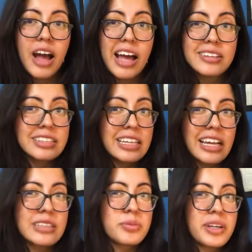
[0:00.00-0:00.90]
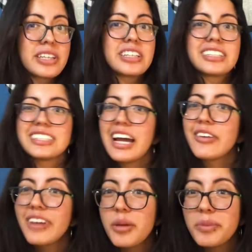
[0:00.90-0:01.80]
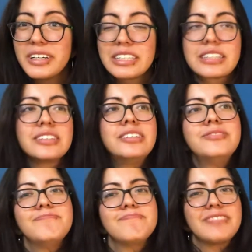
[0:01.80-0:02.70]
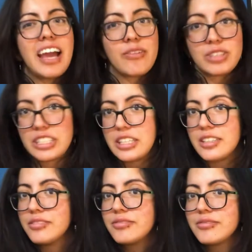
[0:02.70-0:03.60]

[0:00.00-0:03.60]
I was like, it's probably another sci fi book. I wasn't